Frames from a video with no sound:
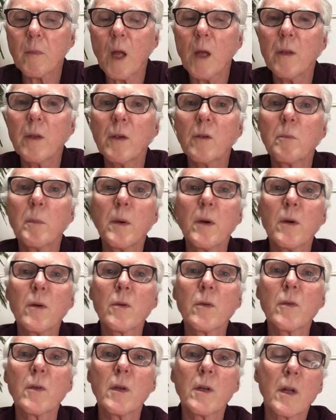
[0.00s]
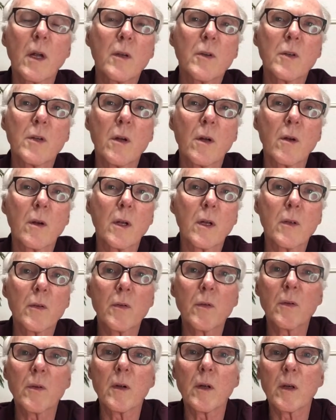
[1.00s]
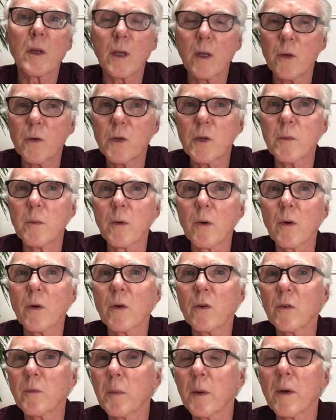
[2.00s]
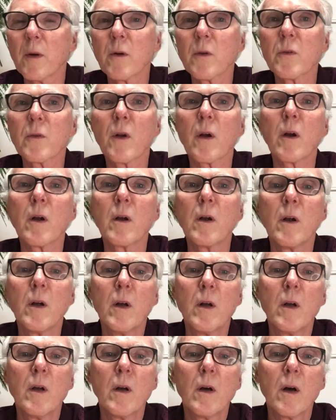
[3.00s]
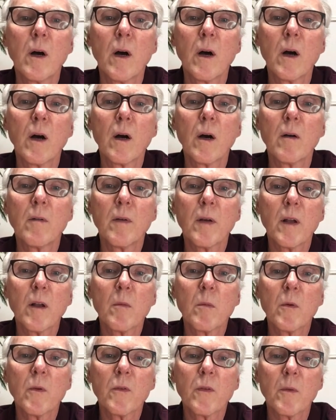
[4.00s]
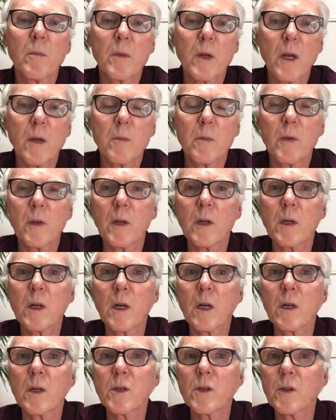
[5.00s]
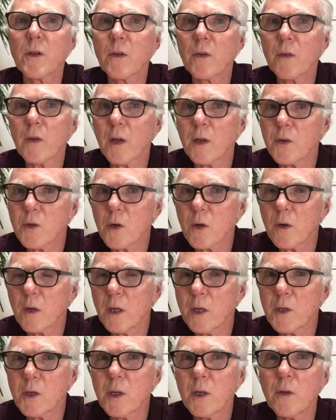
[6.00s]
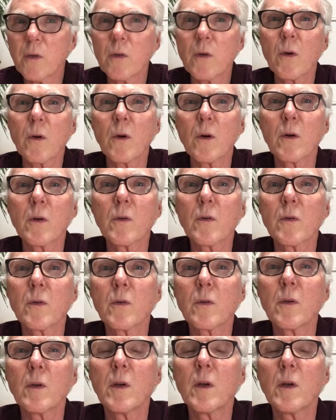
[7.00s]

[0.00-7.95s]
These beers, Hitachino Nest, Kyuchi Brewery's beers, are available sometimes in Seijo Ishii stores,